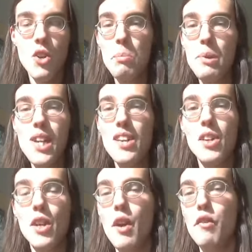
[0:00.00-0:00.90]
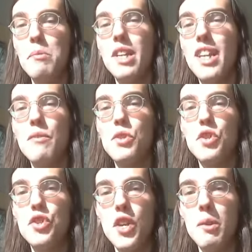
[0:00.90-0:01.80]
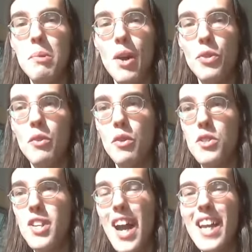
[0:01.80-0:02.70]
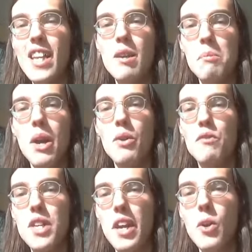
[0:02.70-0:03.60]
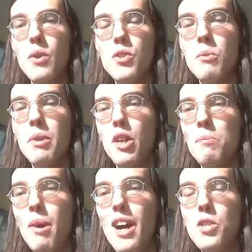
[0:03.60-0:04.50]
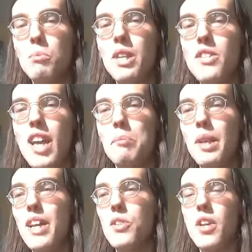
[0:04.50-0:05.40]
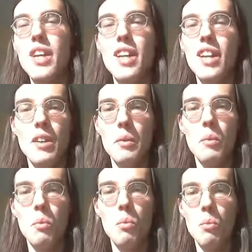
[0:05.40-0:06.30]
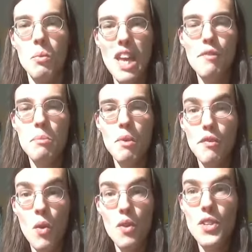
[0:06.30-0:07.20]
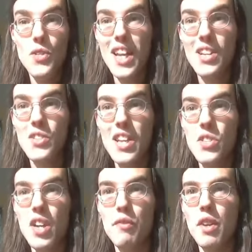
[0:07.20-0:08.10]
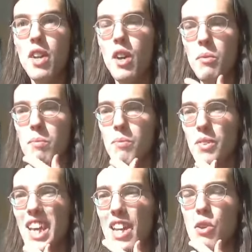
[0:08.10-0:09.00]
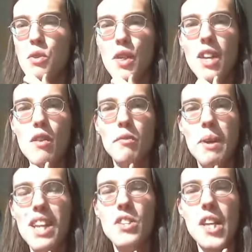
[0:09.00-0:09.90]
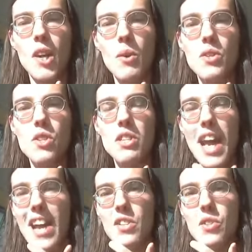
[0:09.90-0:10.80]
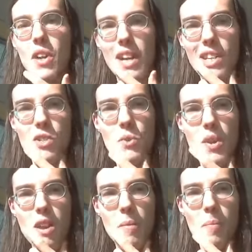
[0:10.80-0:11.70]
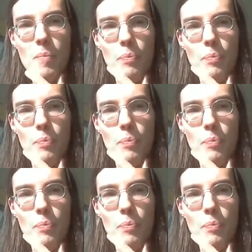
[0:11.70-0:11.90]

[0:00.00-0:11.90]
Nobody in the government gives a shit about the tiny amount of terrorism that could possibly take place. Even before this NSA stuff, can you think of many terrorist attacks in our history?